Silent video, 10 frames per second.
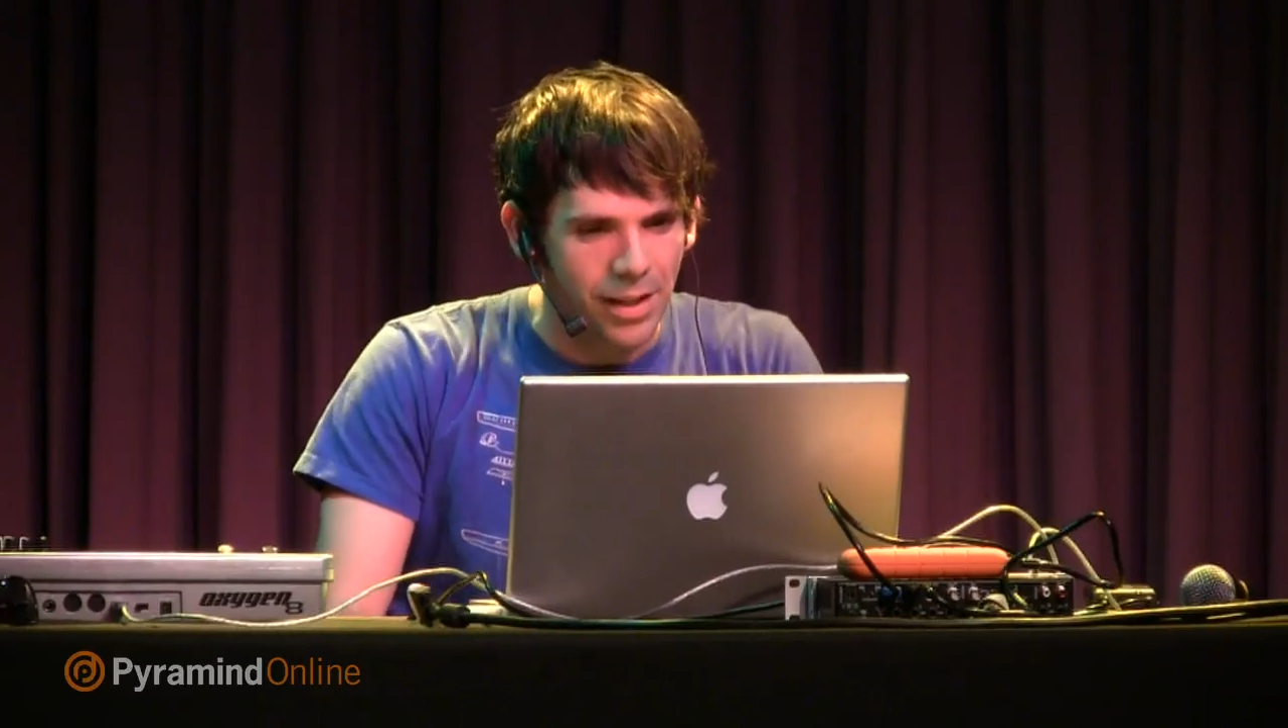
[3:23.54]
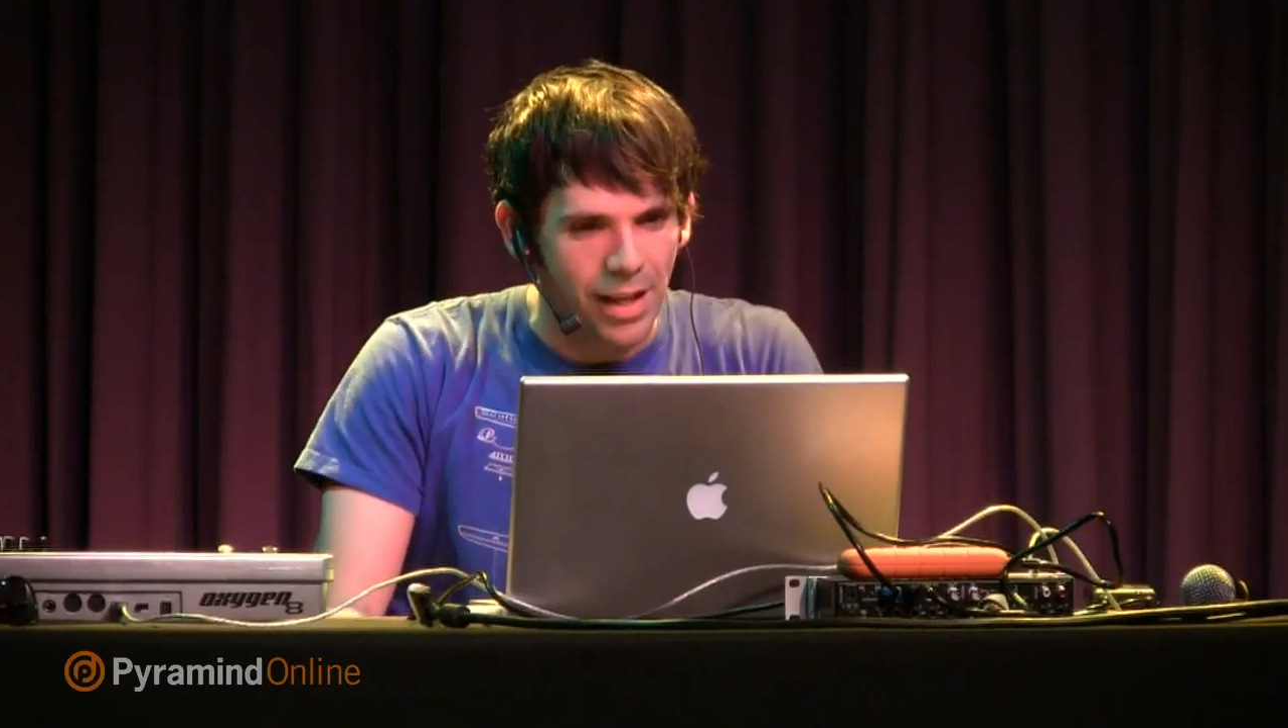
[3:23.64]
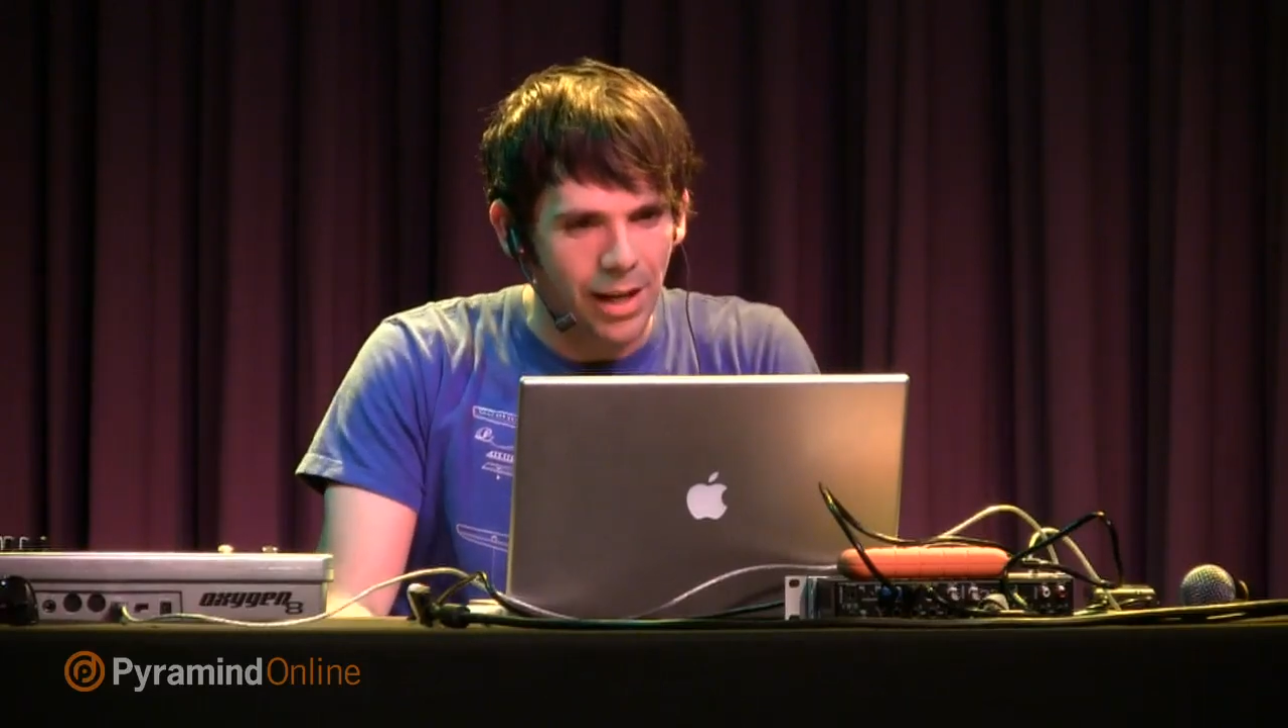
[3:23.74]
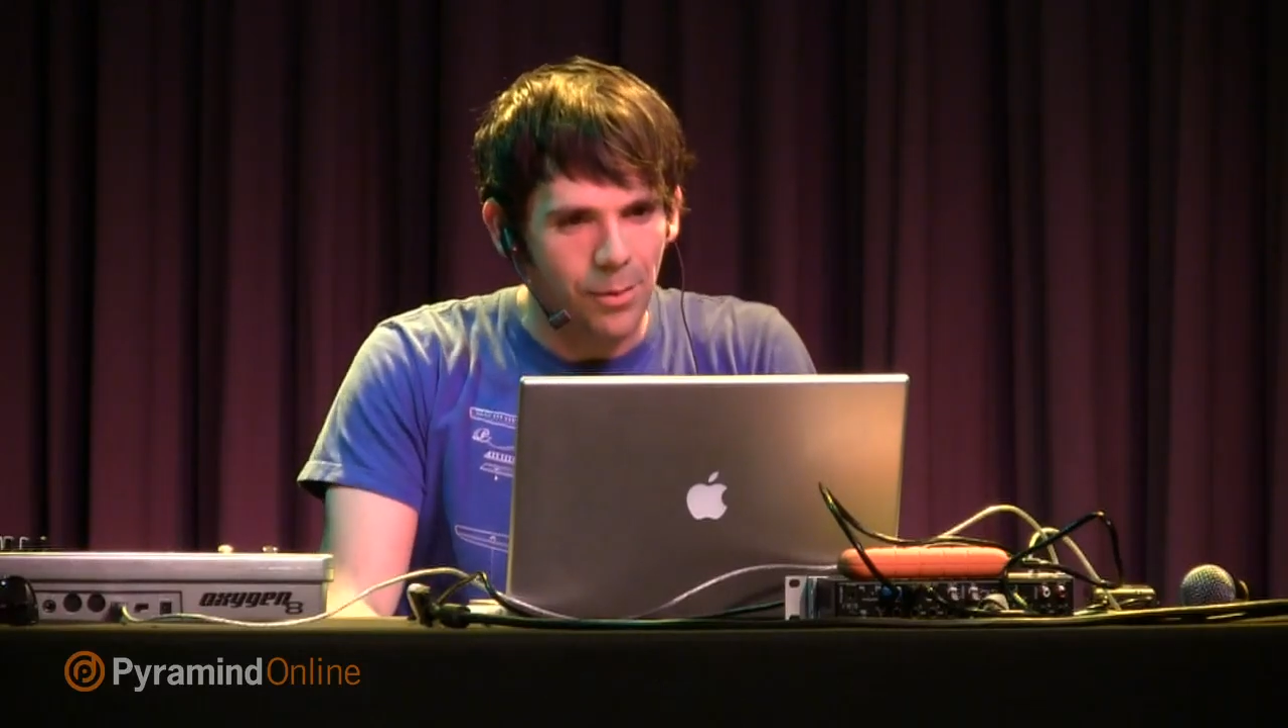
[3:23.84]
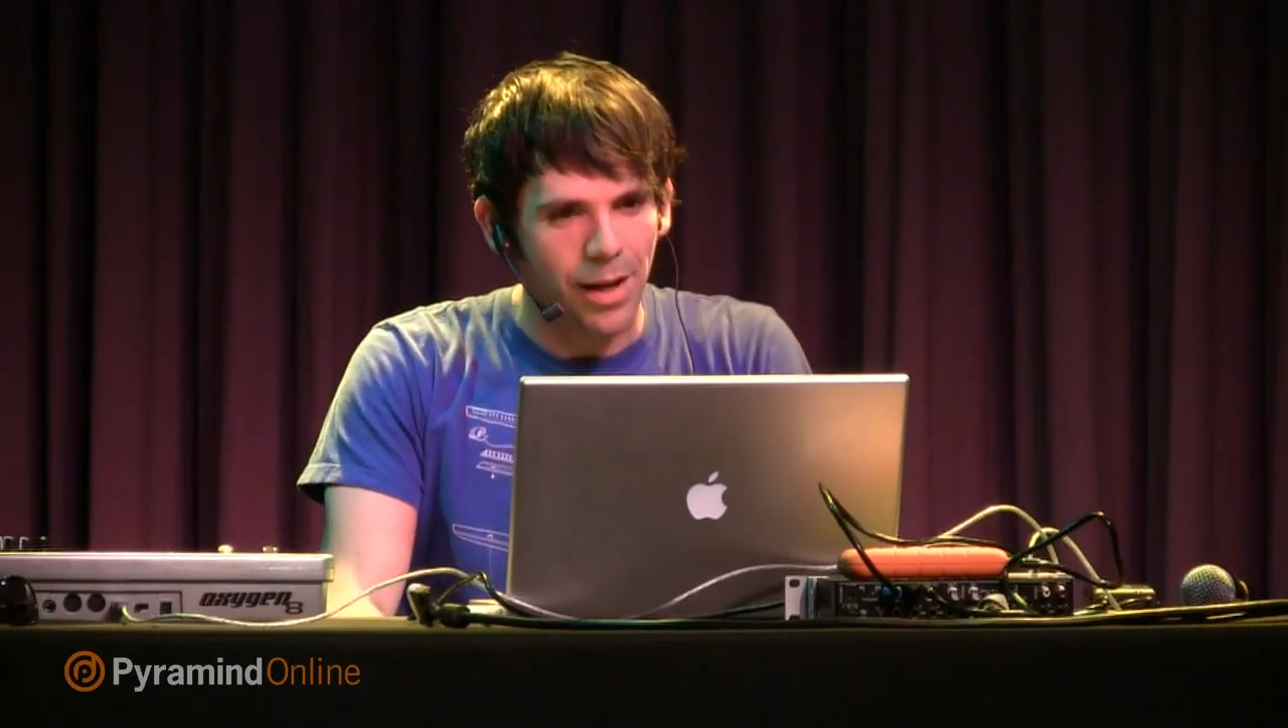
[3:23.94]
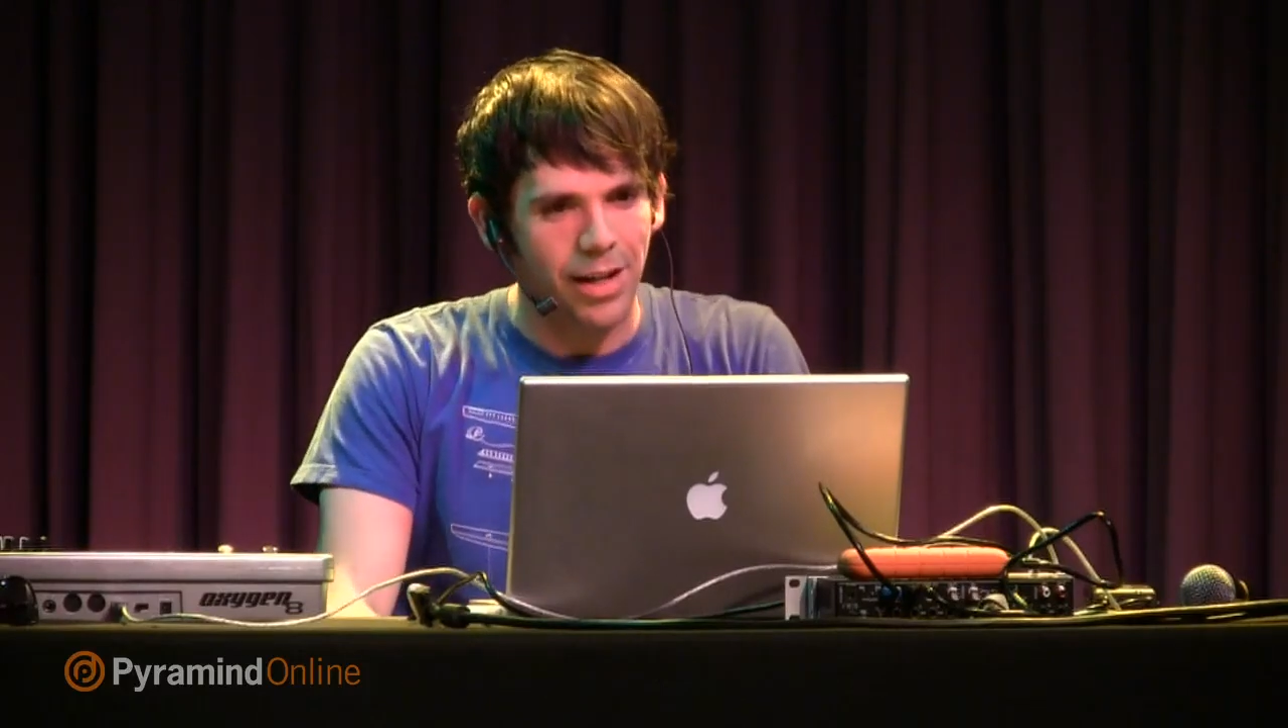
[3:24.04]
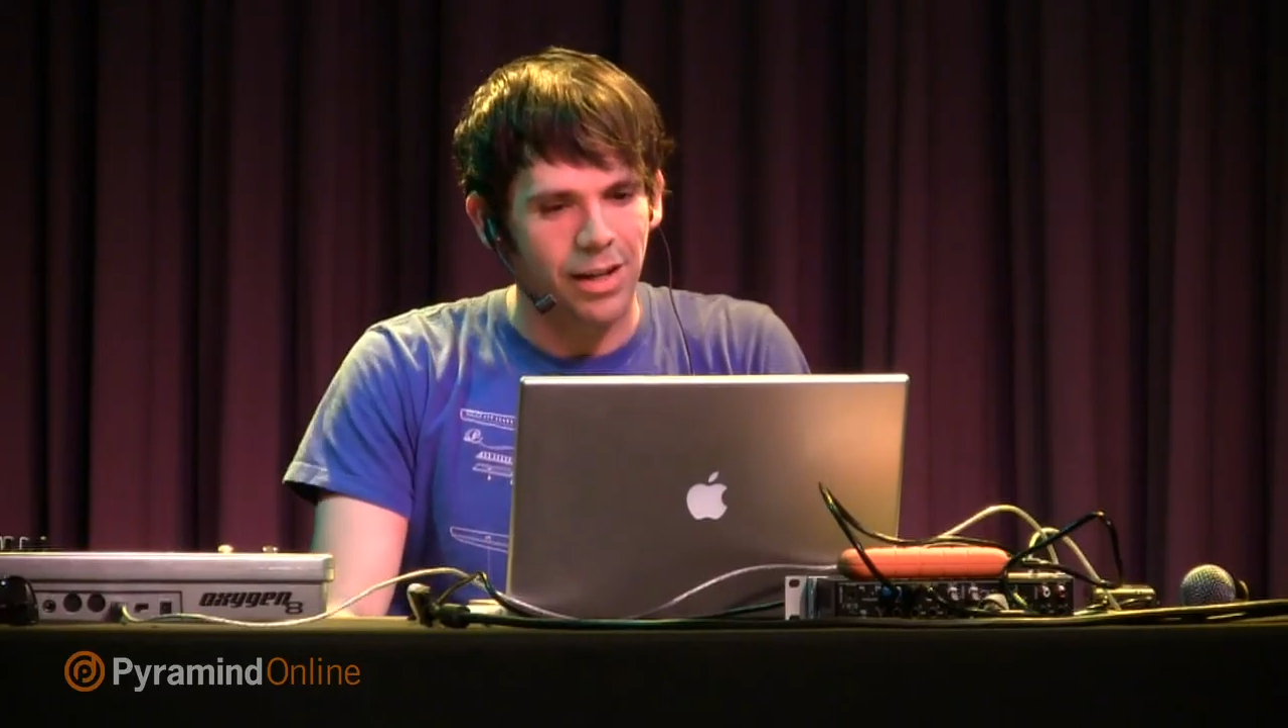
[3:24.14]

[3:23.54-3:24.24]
Anyway,